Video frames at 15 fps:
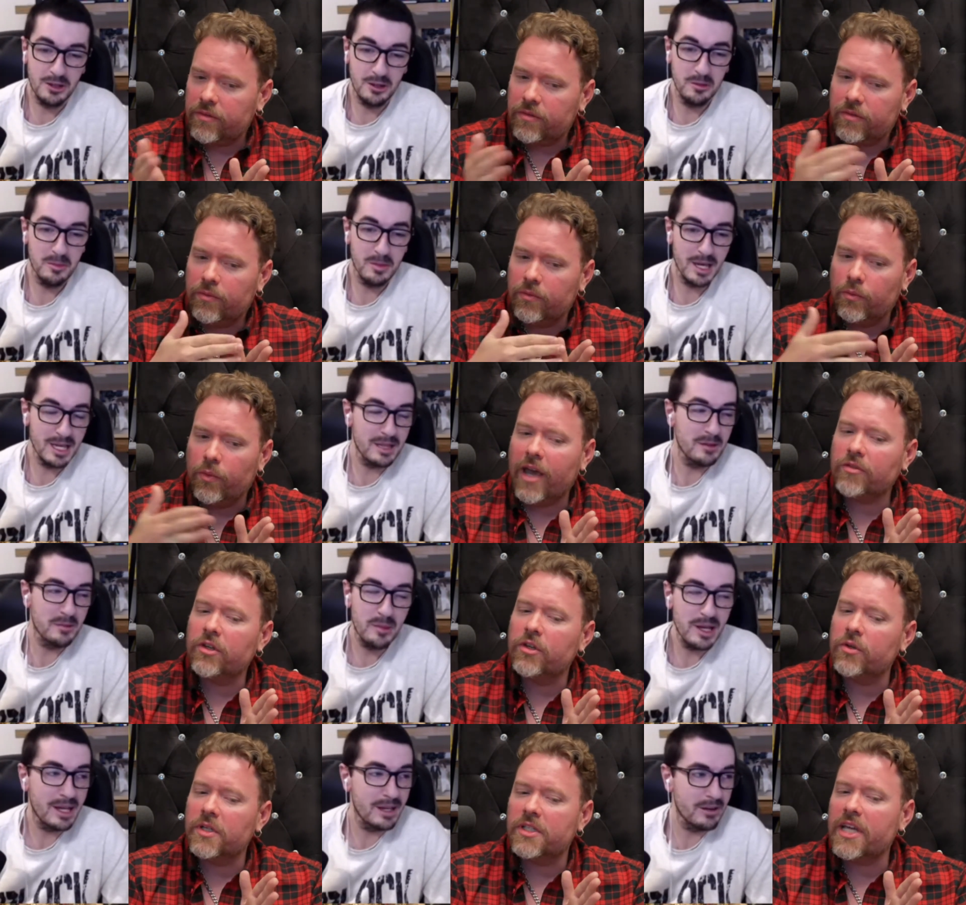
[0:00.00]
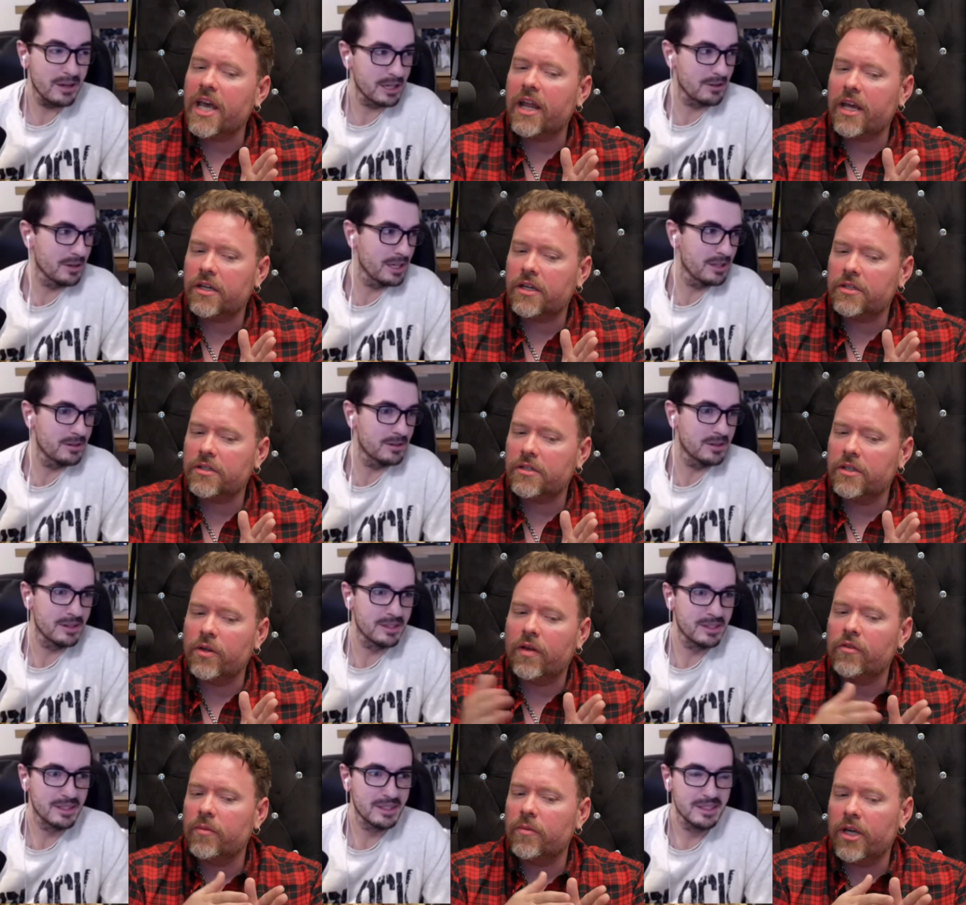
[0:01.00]
Speaker 1: you we have to do a 10x and you
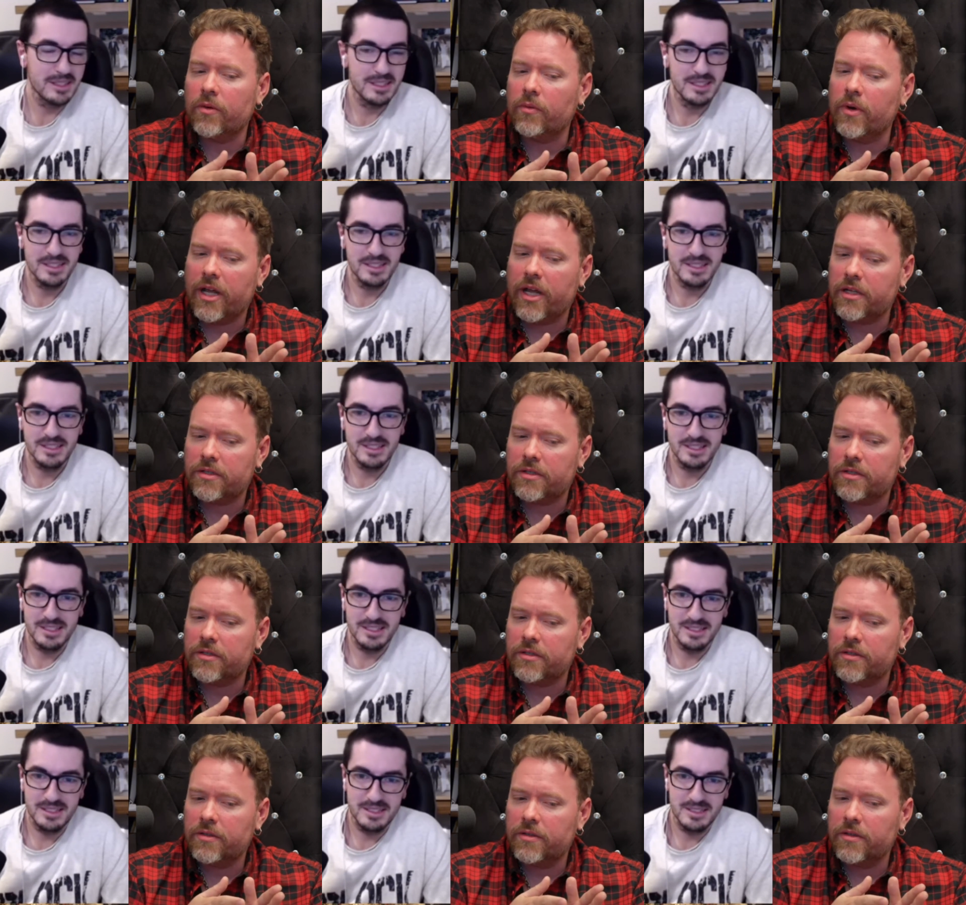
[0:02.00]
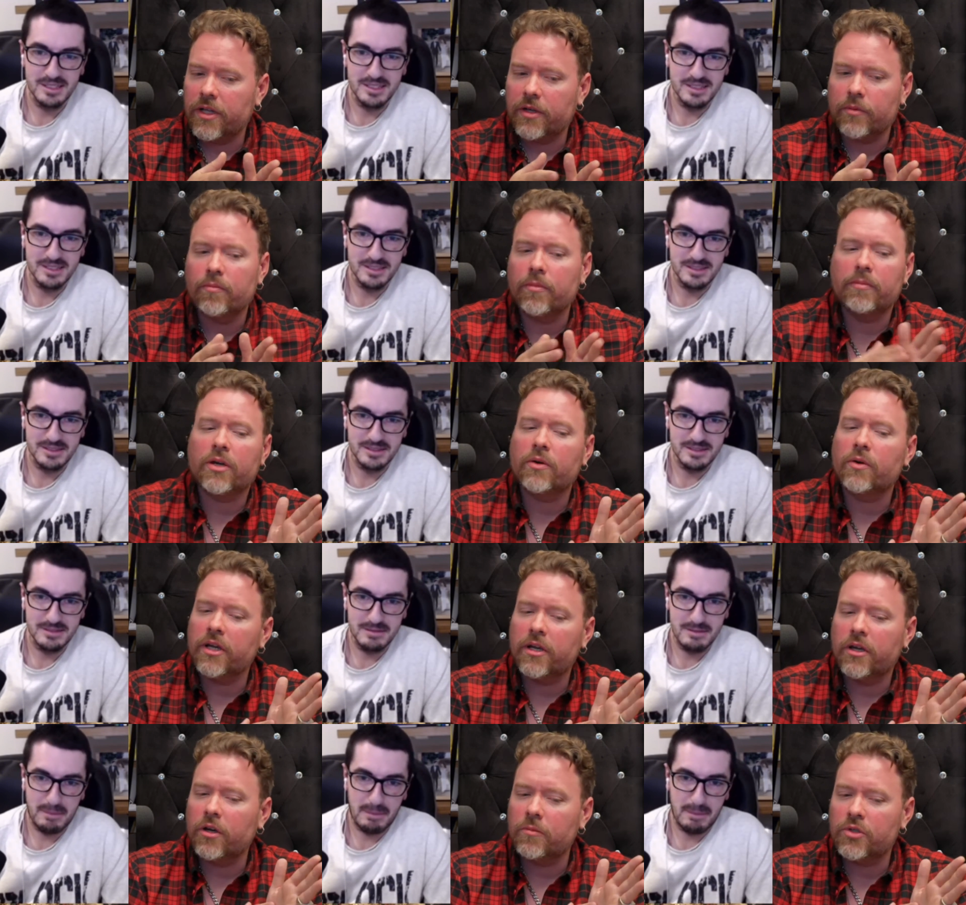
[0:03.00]
have to make a 1x like Bitcoin
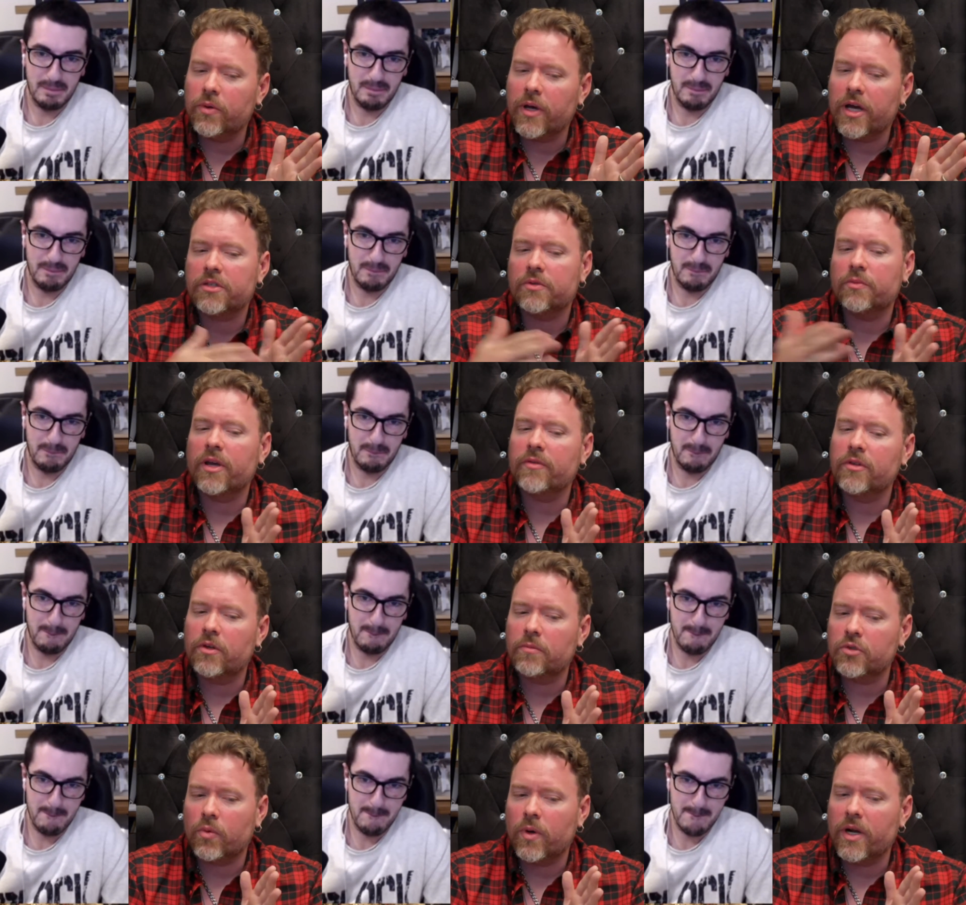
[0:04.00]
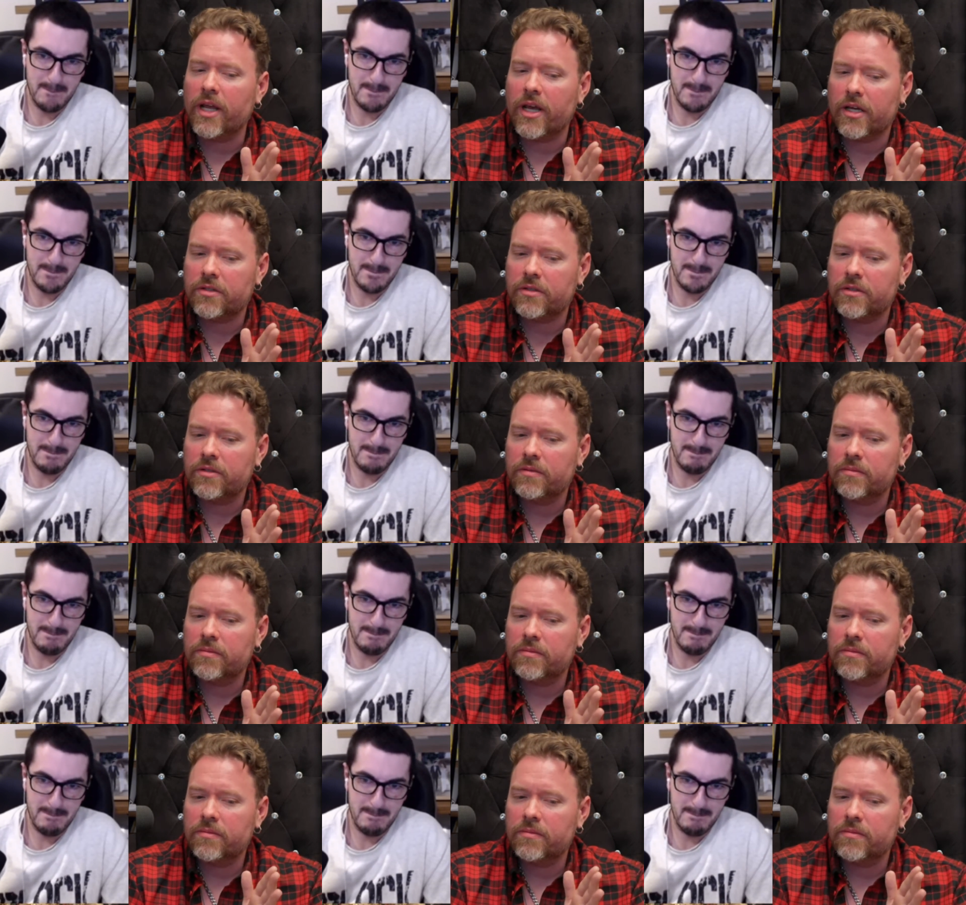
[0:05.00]
could go up 2x and we have to do up 20x.